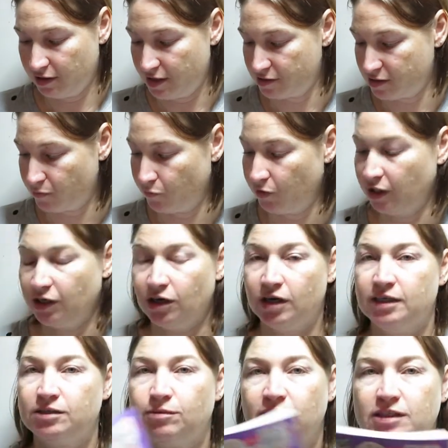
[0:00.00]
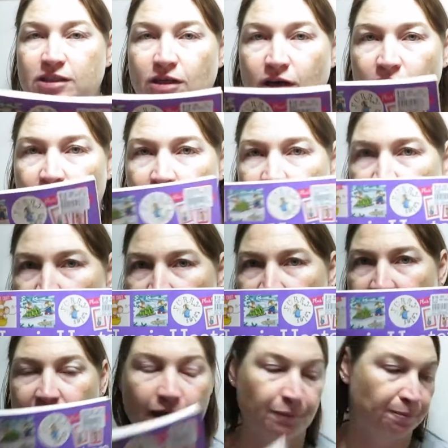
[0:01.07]
that's a really nice one, so I got
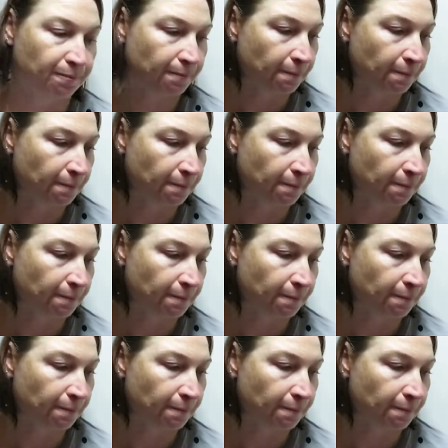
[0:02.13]
that.